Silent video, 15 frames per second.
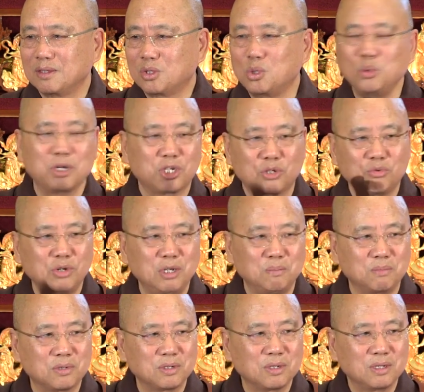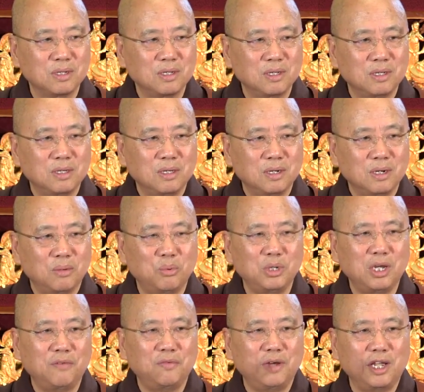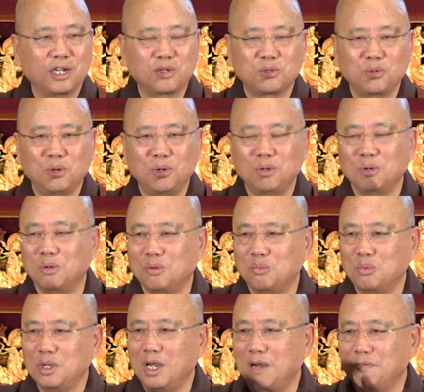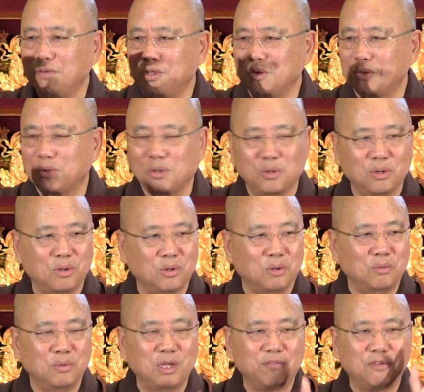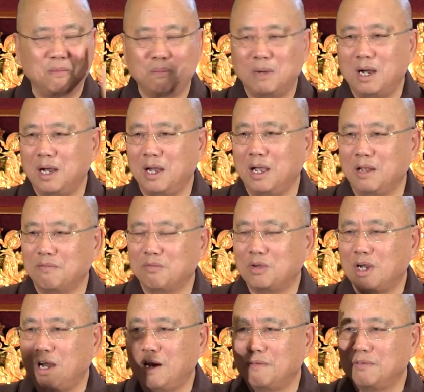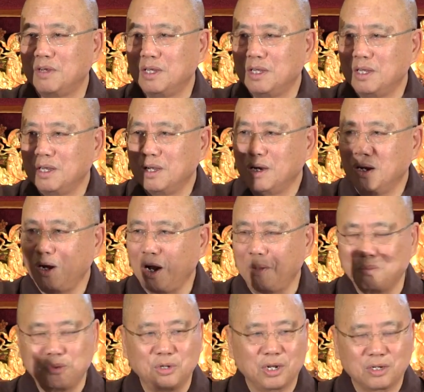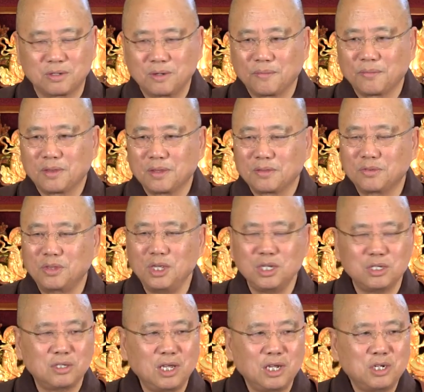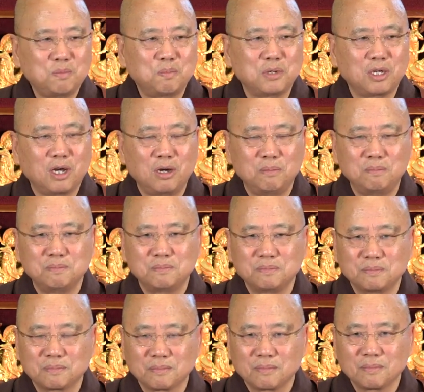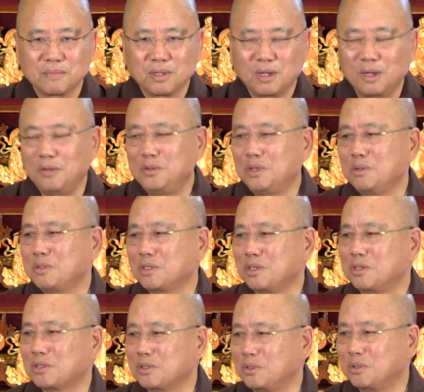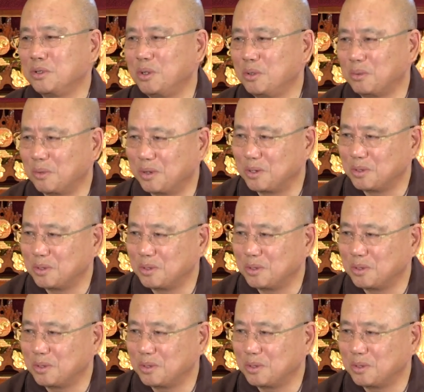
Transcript: two extremes. We have external, we have internal, we have a mind, we have objects. These things become a nuisance to you